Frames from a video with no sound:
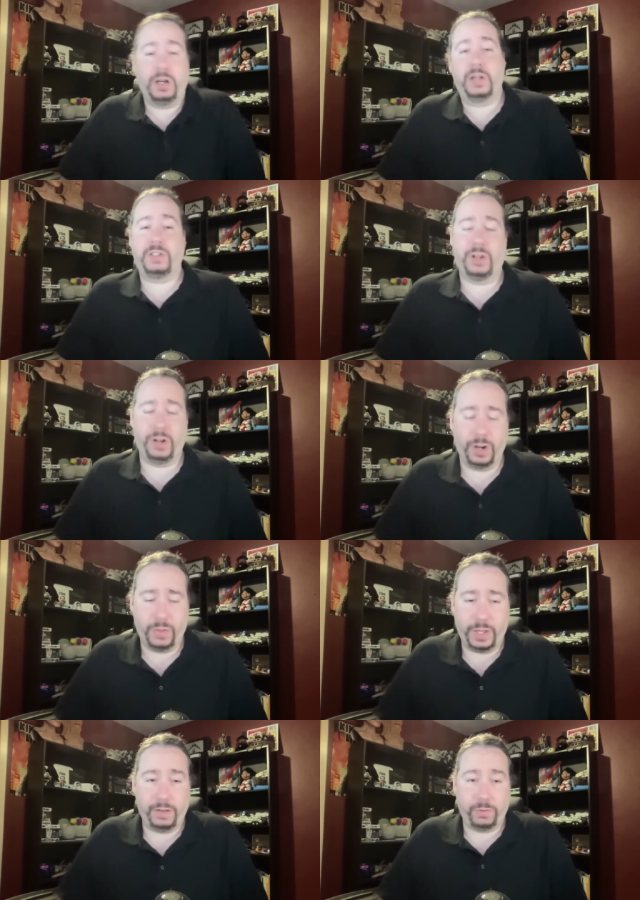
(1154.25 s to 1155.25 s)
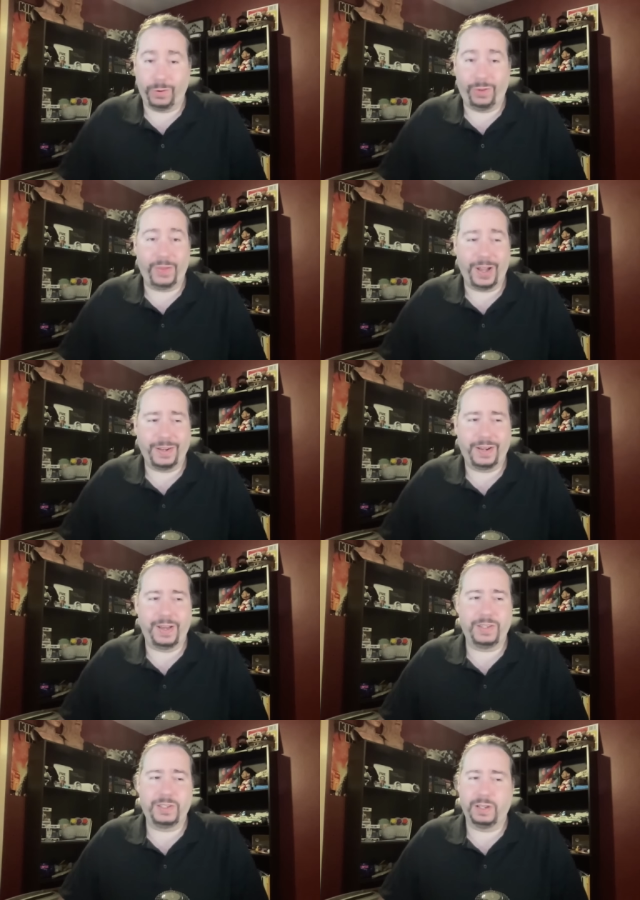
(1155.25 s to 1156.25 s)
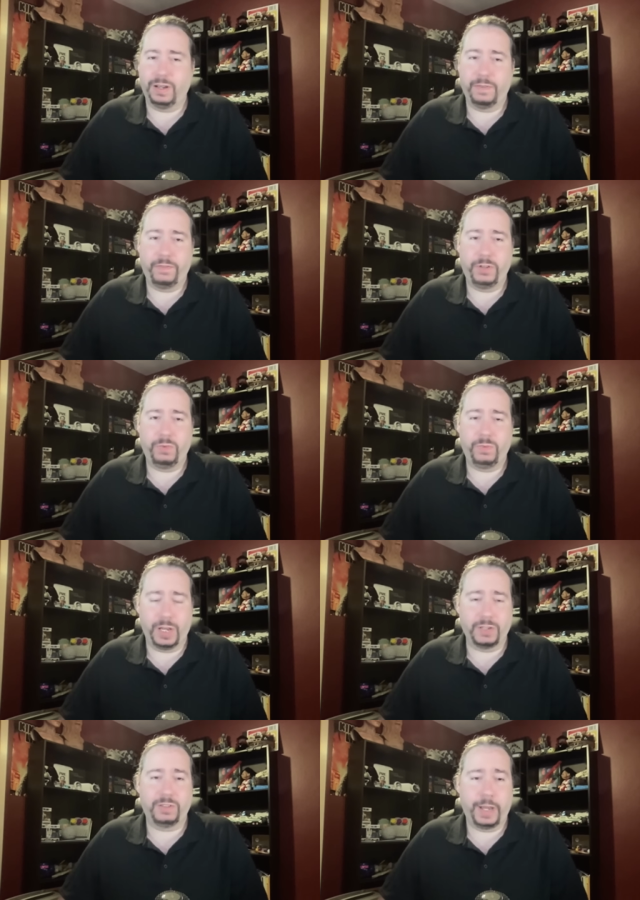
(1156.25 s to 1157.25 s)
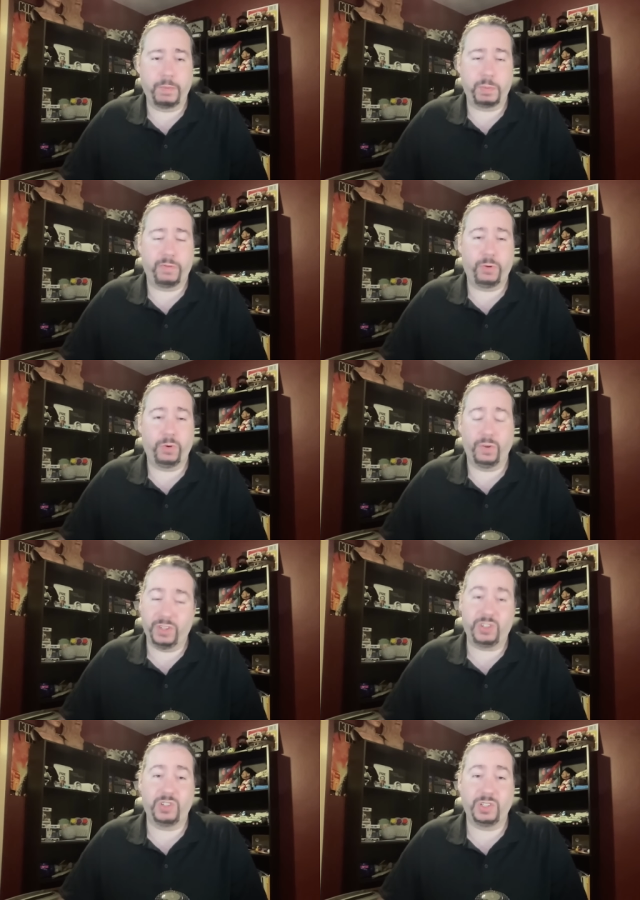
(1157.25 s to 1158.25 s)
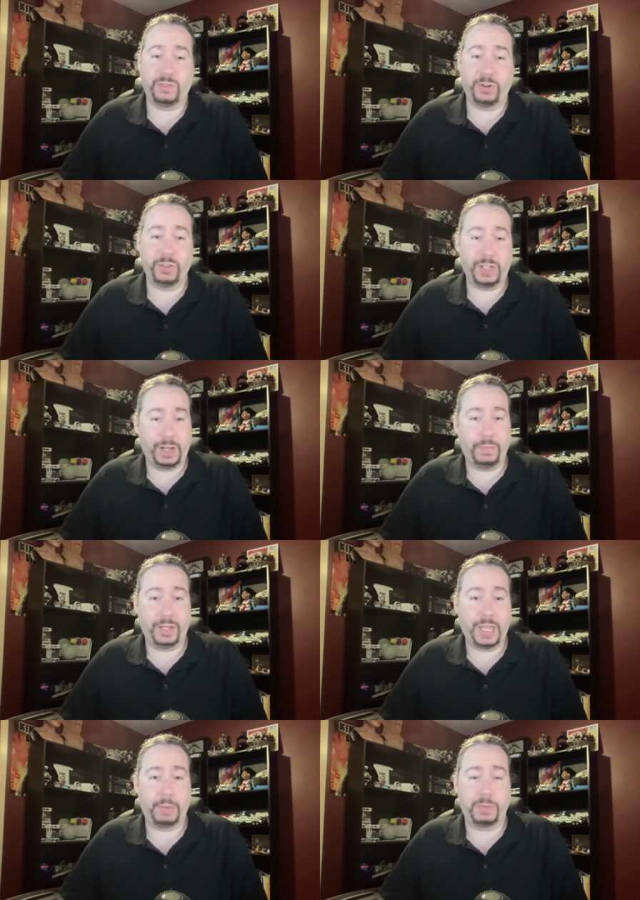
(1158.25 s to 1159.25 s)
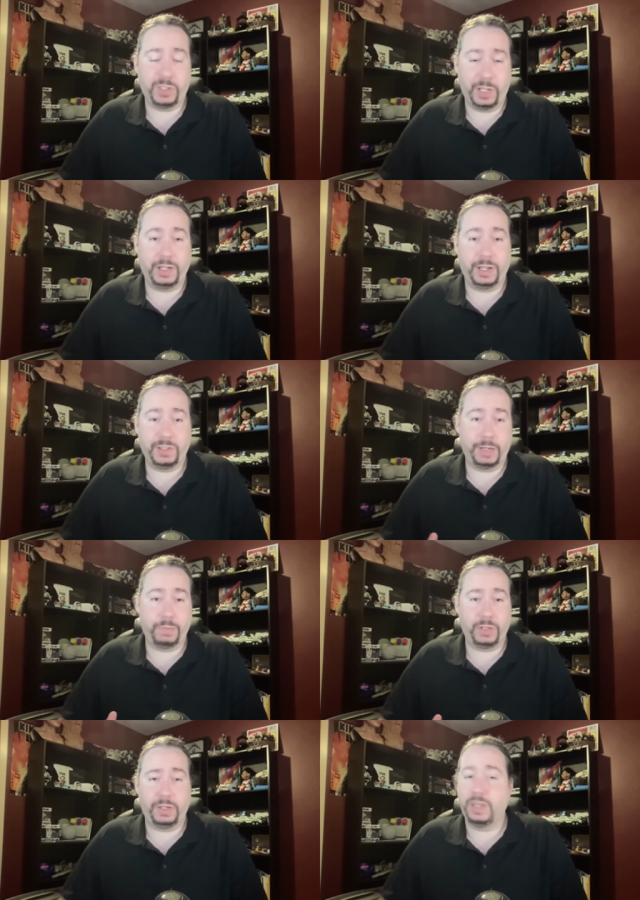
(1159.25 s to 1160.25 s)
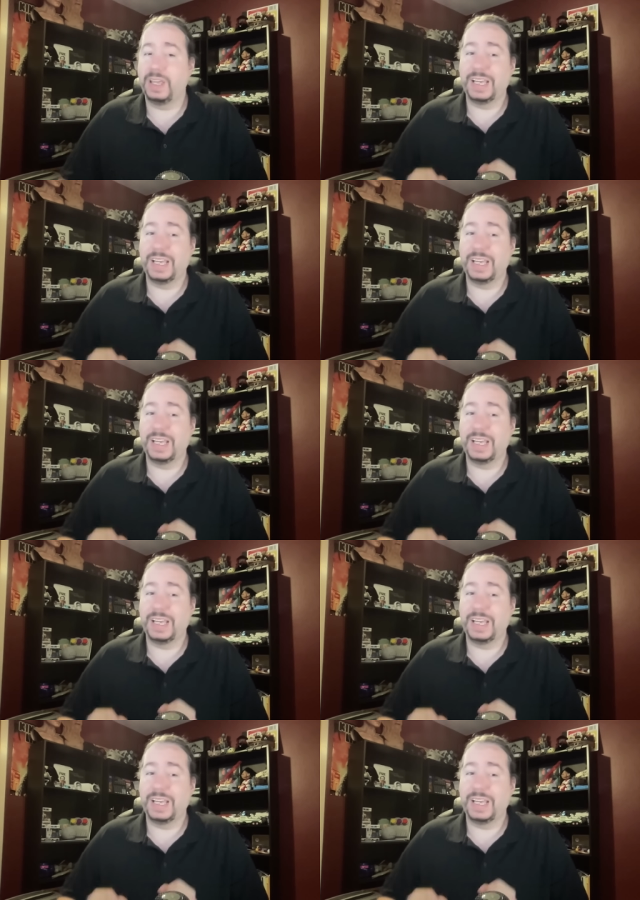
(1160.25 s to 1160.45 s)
odds are they've rolled that dice a few dozen times before, and this is just the first time they came up snake eyes type thing.